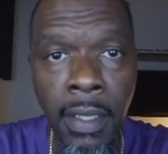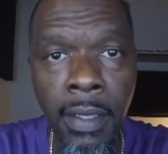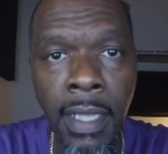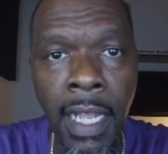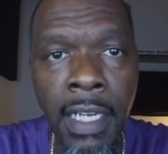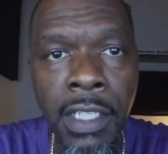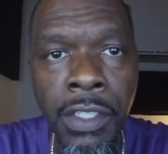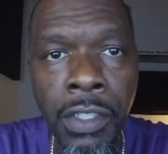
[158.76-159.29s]

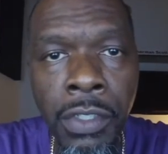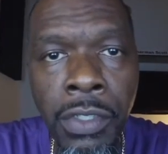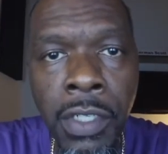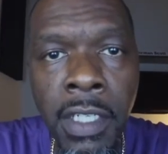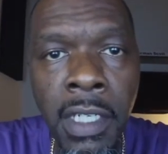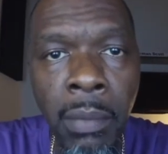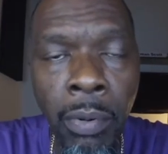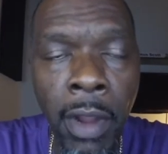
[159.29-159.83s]
That is
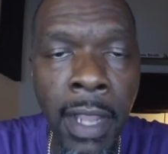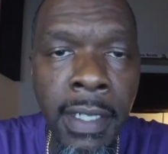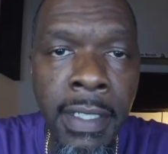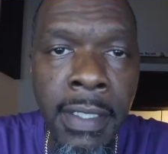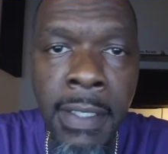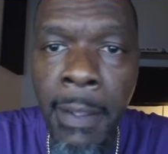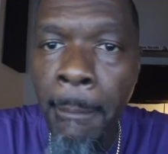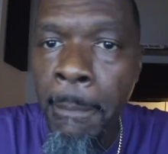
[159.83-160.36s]
usually the
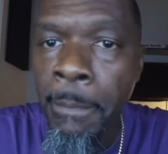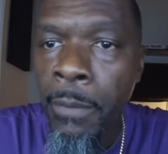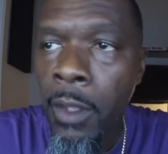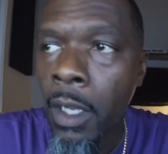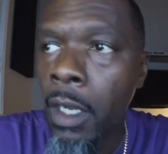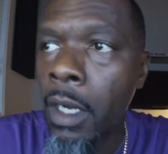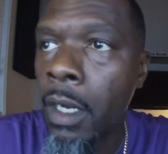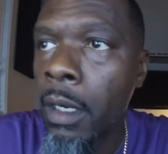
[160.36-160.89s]
practice
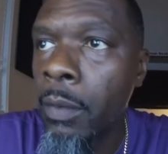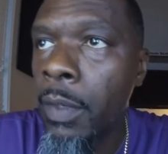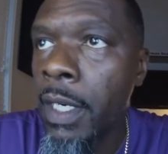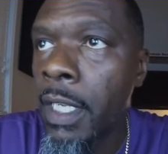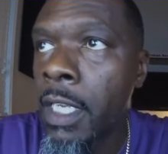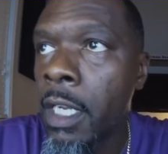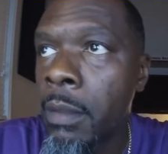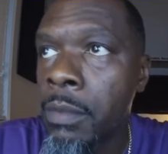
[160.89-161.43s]
when
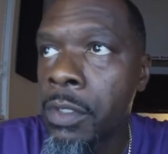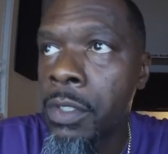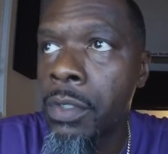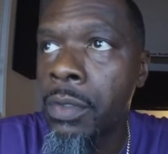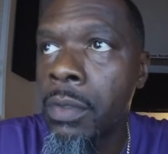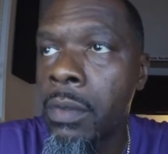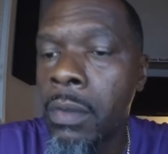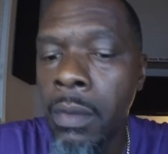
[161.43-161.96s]
it comes
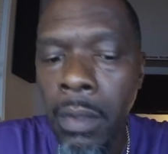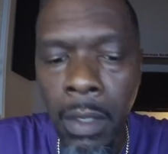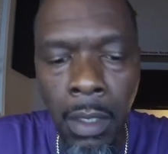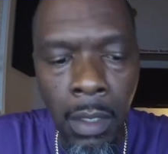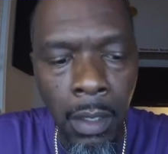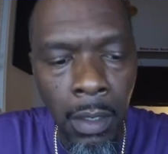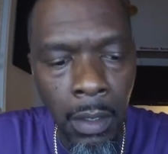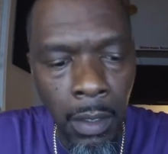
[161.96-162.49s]
to
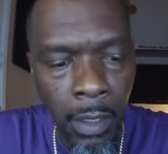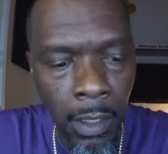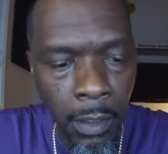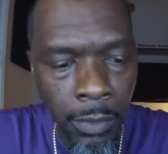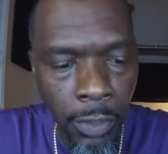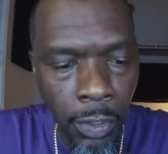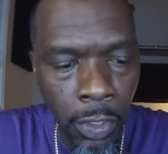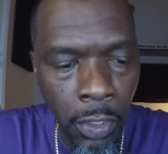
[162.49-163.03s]

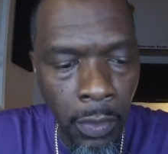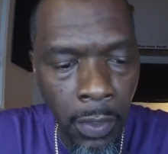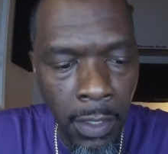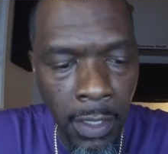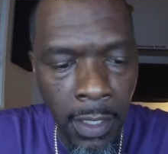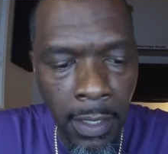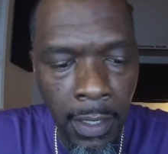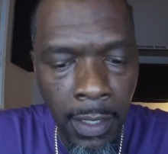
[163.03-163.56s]

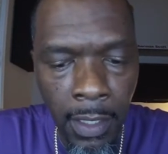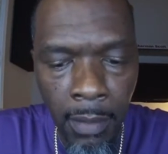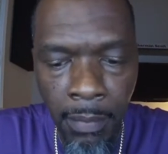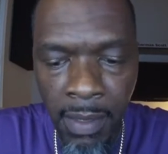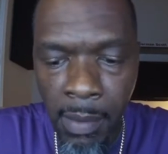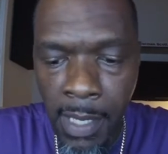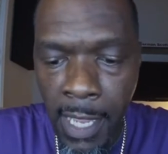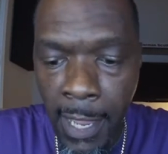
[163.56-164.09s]
securing the
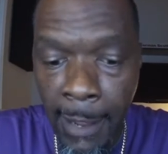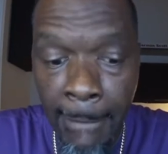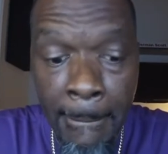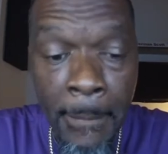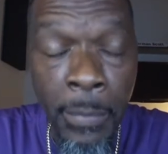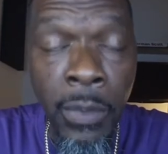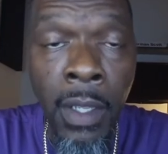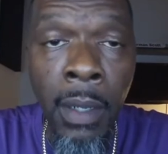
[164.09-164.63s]
BBA.
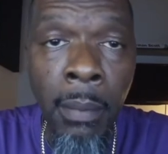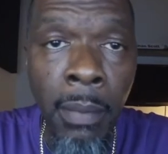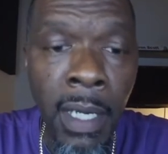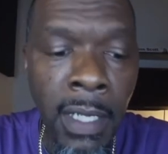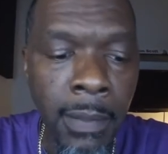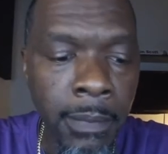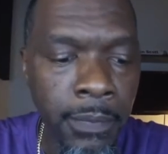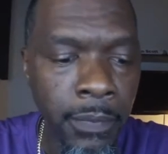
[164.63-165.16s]

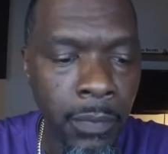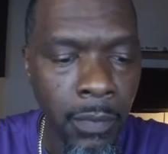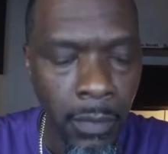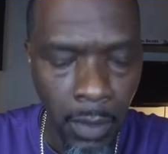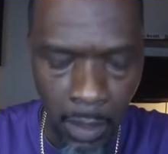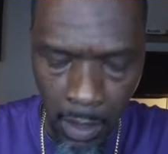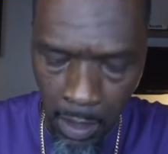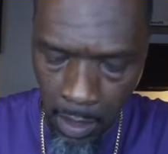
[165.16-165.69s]
But
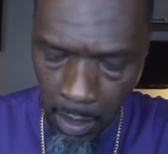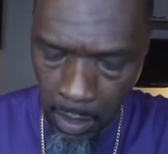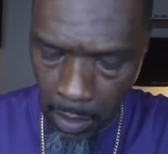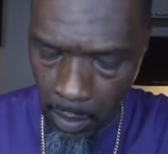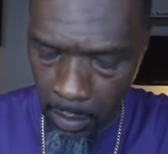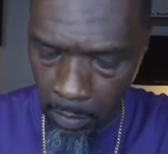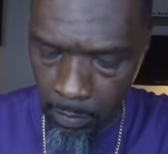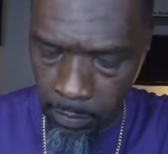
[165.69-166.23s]

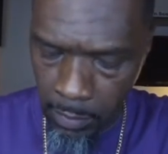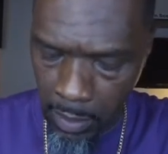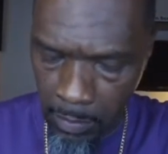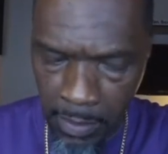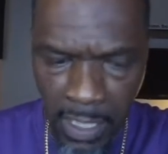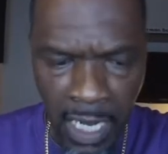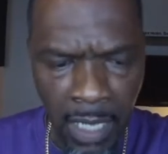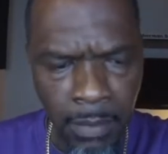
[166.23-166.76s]

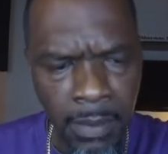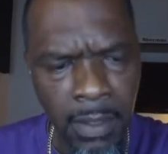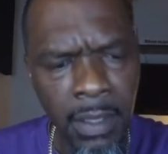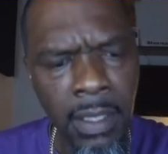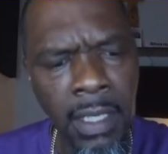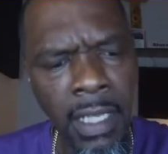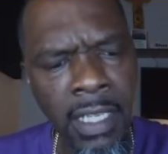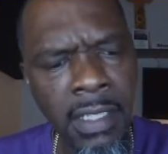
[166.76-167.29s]
sometimes
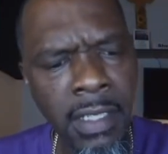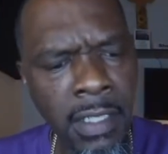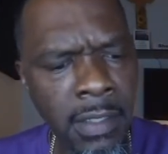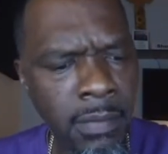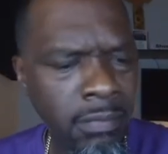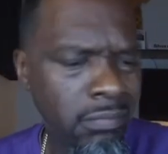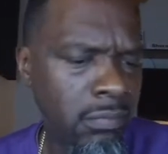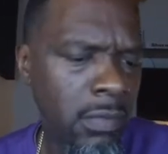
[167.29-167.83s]

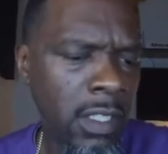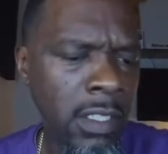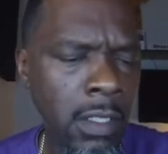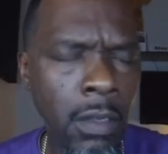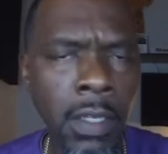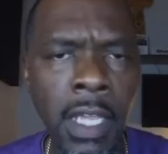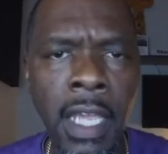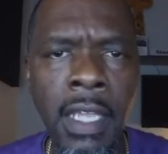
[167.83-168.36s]
it's
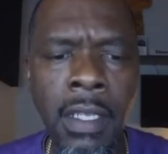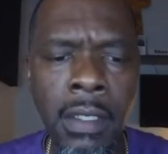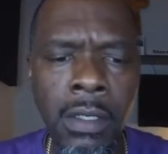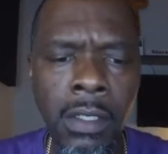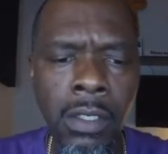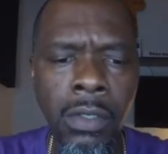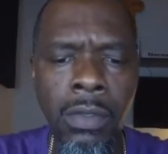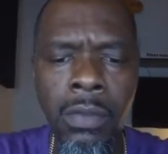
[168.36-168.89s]
okay
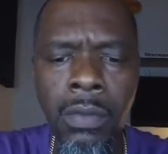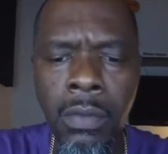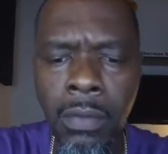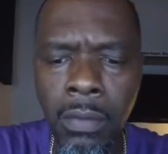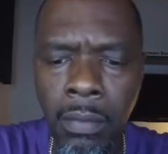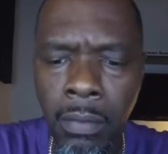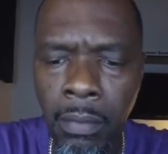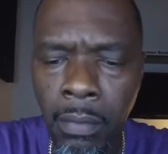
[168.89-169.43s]
to
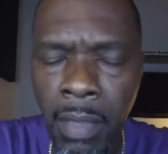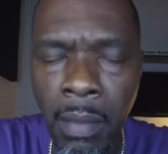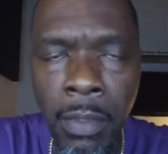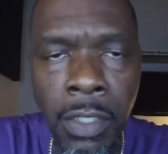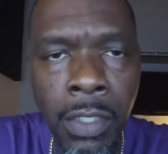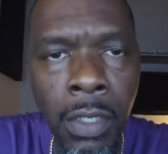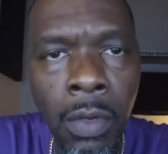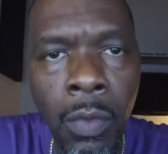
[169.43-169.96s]
maybe
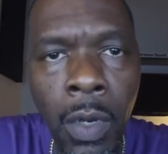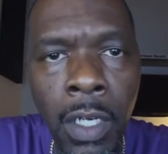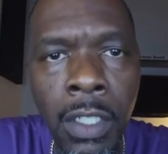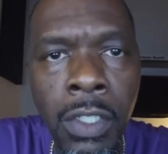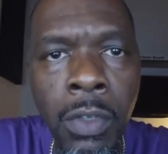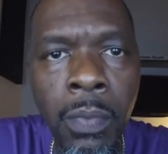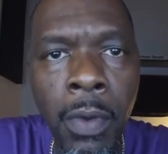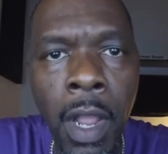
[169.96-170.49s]
show one or
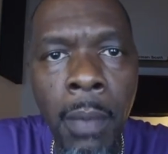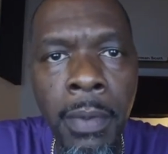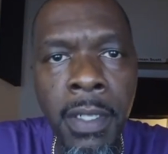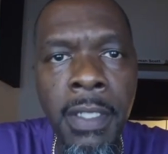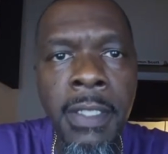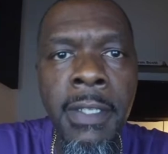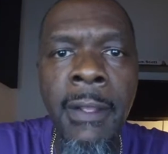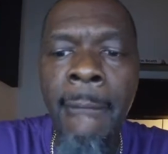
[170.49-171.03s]
two
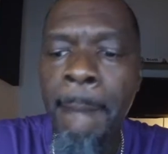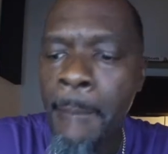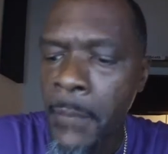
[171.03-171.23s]
properties